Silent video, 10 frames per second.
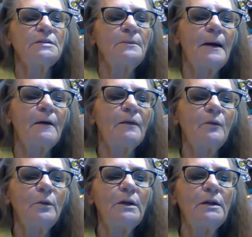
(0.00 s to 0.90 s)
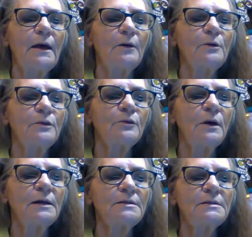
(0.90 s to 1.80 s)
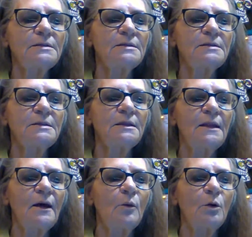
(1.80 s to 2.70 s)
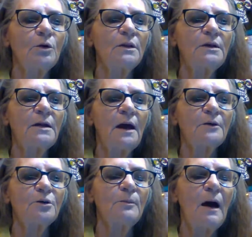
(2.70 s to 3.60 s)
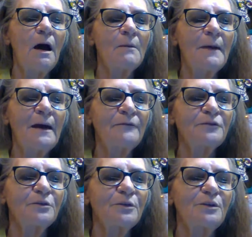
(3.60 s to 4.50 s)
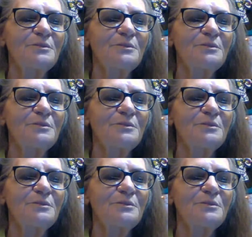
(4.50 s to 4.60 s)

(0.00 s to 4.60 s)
them out the window and threatens to send that worthy Doctor Baum after them.